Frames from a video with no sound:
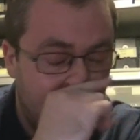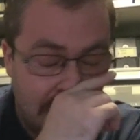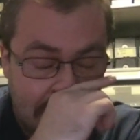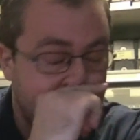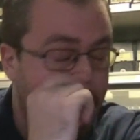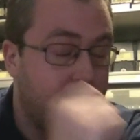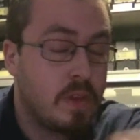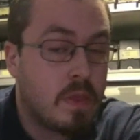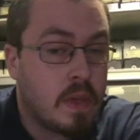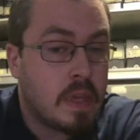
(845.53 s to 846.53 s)
I definitely
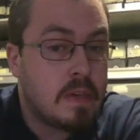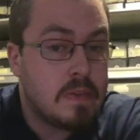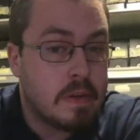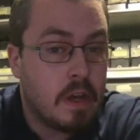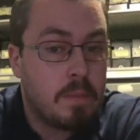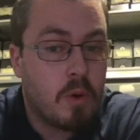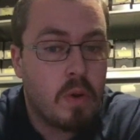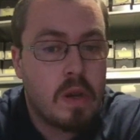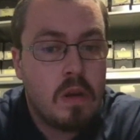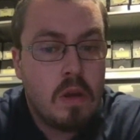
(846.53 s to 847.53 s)
think he's an
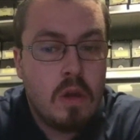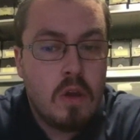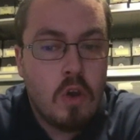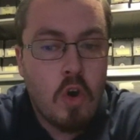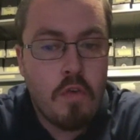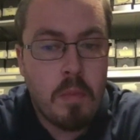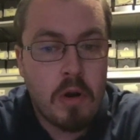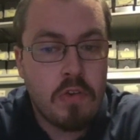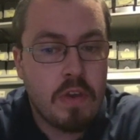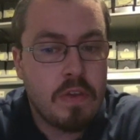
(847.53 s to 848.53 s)
upgrade over
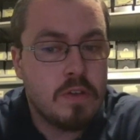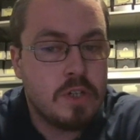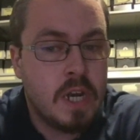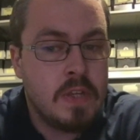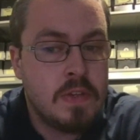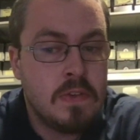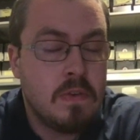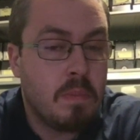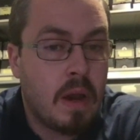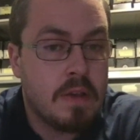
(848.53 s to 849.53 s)
Marcellus Johnson.
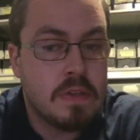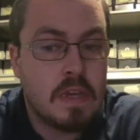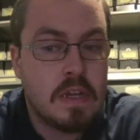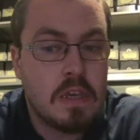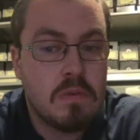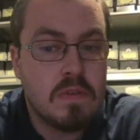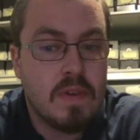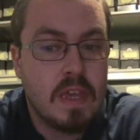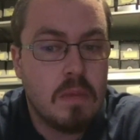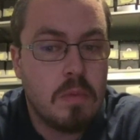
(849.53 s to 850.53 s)
Surprising that he was
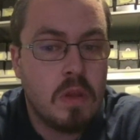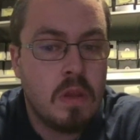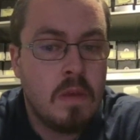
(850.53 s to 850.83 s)
available.